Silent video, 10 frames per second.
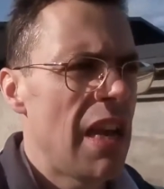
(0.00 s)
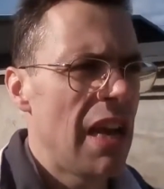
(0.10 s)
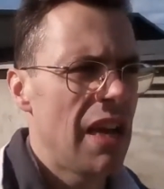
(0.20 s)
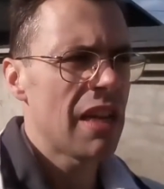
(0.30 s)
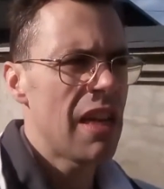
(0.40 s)

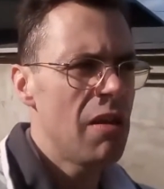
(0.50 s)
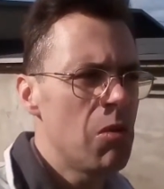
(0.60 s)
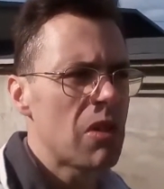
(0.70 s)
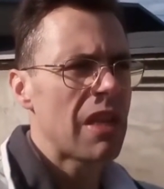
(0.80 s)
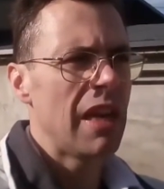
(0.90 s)
And he
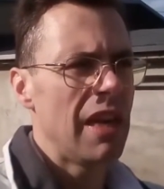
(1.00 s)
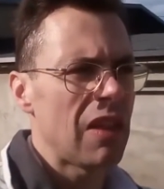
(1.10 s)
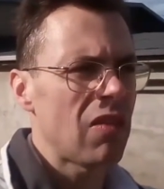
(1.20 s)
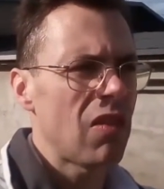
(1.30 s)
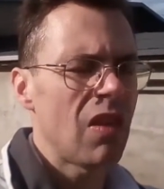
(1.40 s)
would
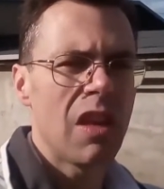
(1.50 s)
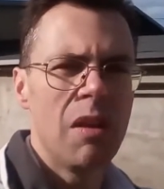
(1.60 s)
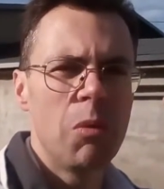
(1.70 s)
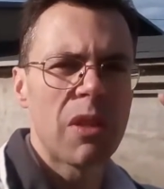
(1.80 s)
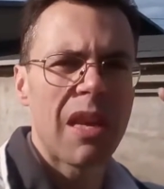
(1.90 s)
get,
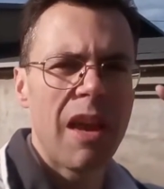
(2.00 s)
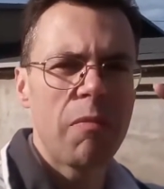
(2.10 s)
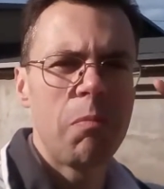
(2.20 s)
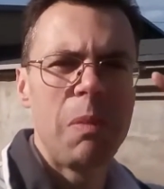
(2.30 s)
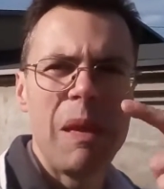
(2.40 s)
he would
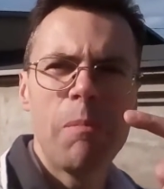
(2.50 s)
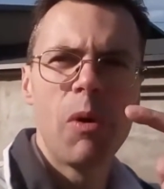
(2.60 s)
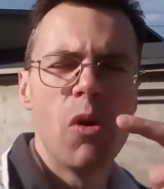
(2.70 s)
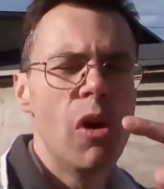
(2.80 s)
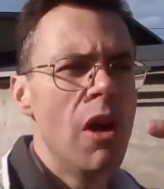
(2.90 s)
have
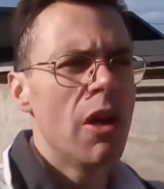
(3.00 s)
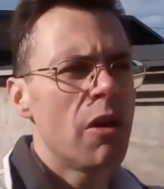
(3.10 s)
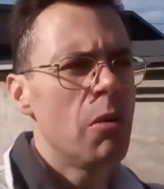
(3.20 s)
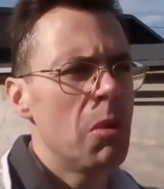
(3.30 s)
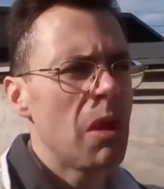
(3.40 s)
people
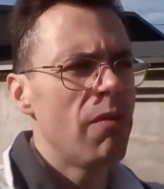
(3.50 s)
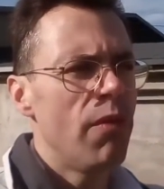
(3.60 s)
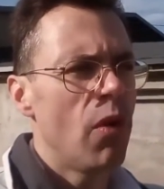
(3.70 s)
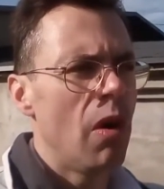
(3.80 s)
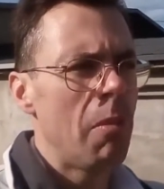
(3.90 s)
who would
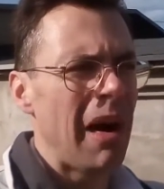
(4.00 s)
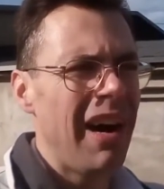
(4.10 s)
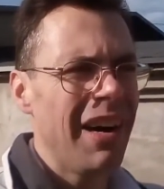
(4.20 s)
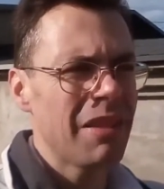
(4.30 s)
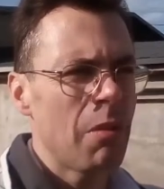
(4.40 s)
inform
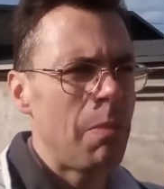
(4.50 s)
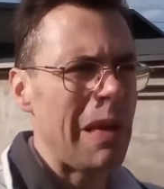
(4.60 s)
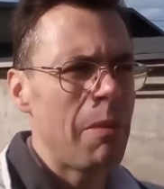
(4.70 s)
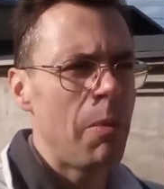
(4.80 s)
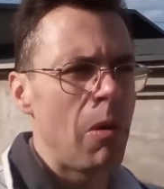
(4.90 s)
other
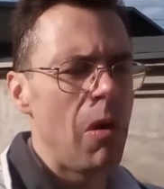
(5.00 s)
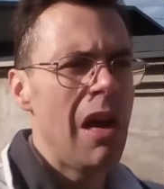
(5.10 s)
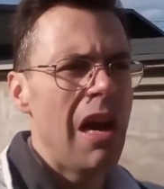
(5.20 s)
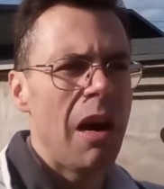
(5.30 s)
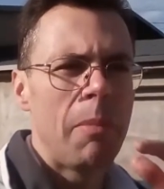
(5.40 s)
people
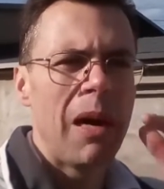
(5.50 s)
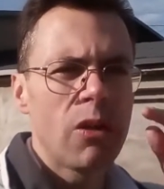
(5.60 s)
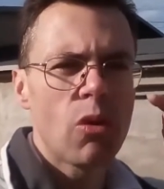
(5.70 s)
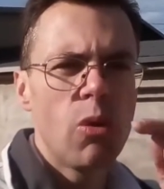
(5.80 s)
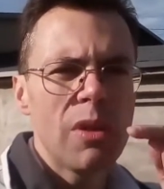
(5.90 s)

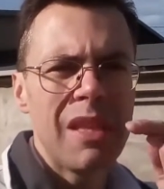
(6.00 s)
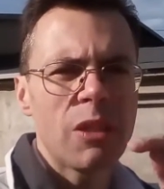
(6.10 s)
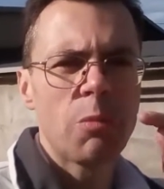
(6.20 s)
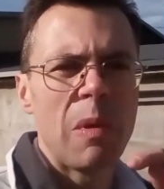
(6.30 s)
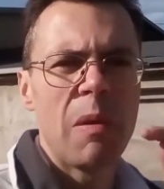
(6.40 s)
about who
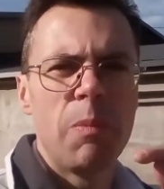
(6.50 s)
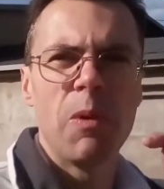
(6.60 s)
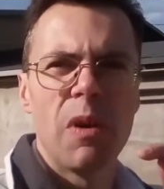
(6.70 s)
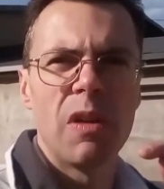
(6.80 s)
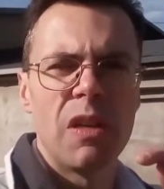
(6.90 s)
these
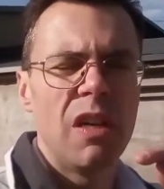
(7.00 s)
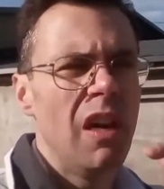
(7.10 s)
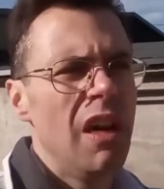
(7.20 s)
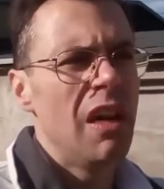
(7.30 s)
people are.